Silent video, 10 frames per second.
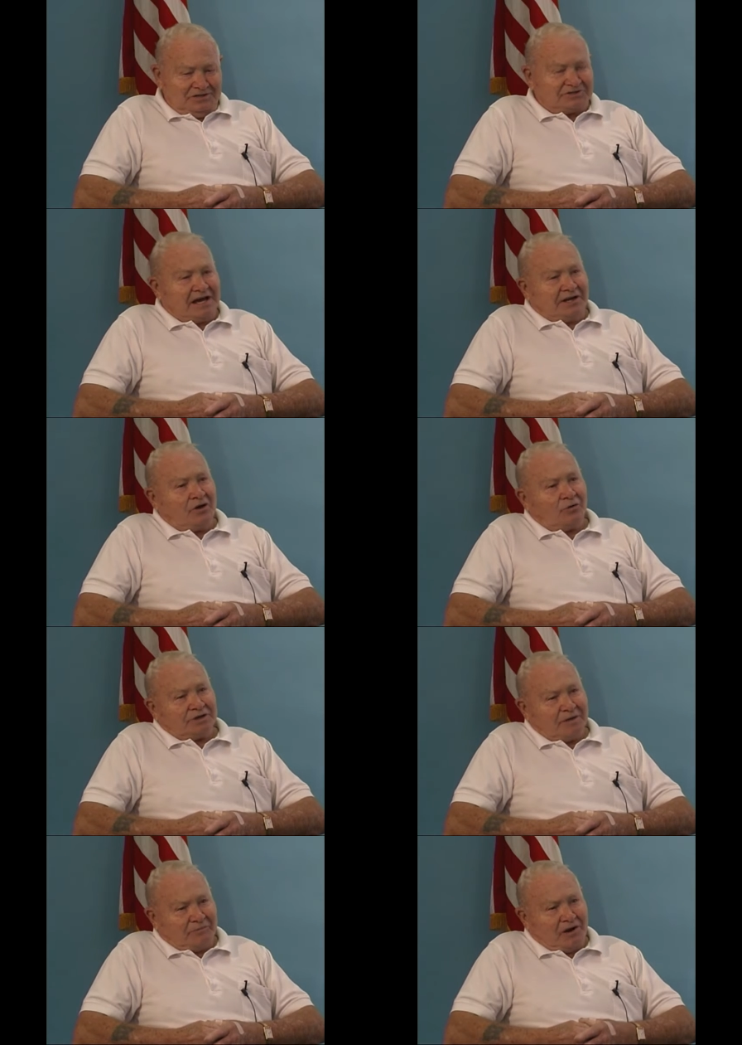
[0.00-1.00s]
just had to
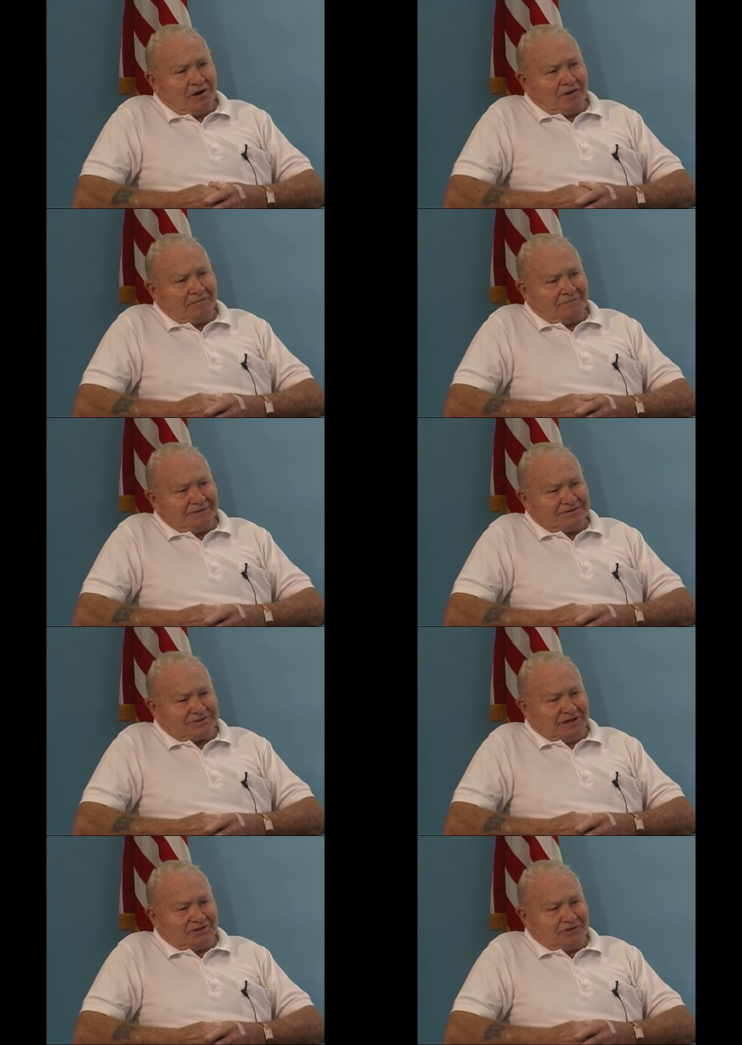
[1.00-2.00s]
hold up our
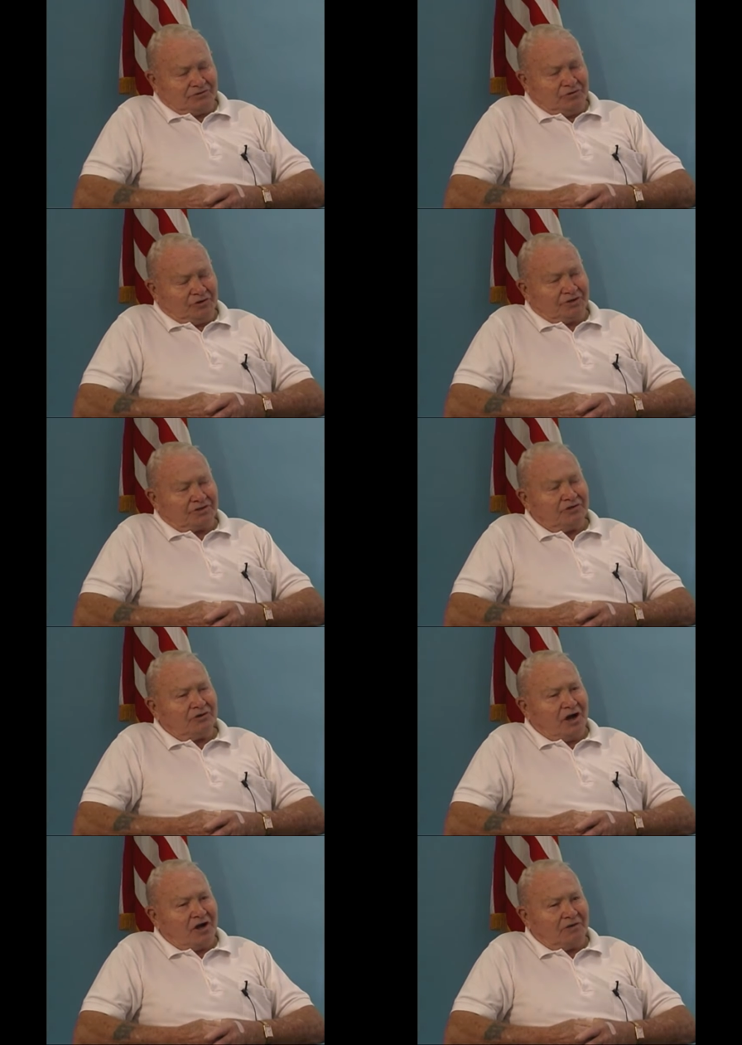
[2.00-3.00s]
to to
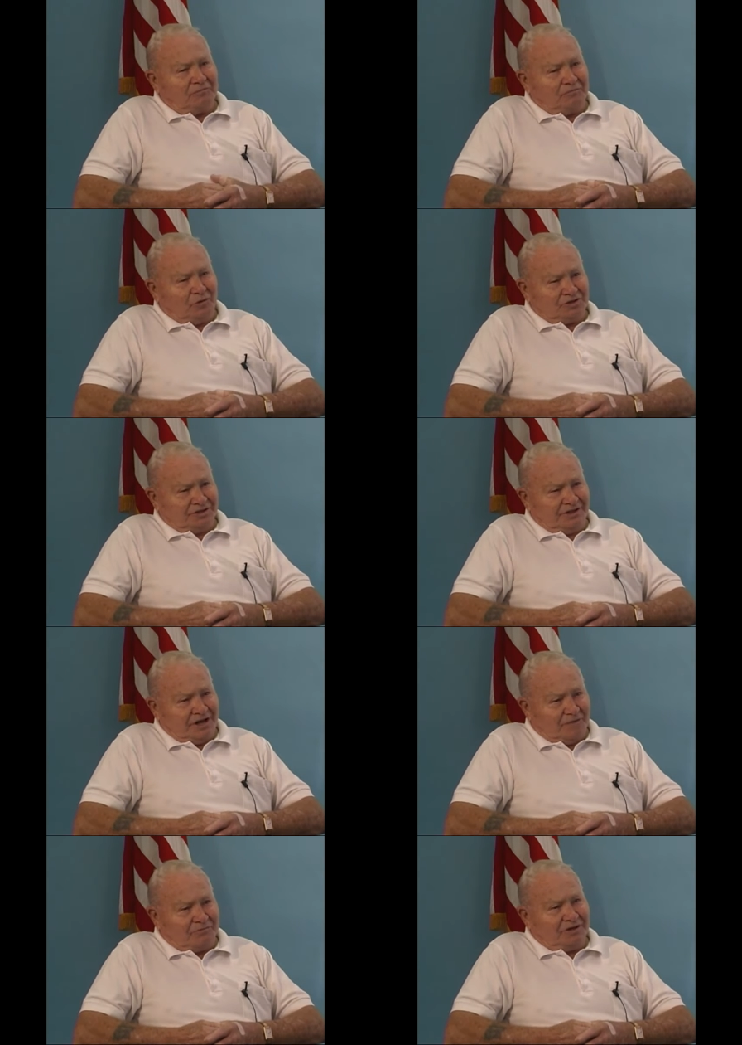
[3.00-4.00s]
conclude our portion of
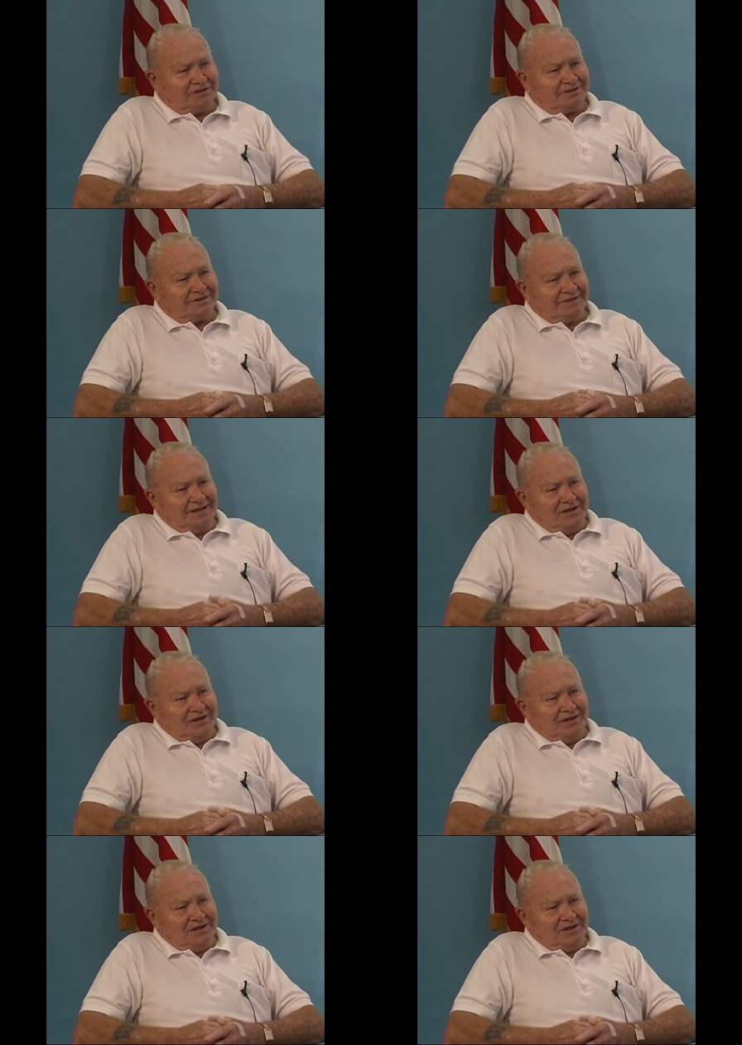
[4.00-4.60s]
the operation.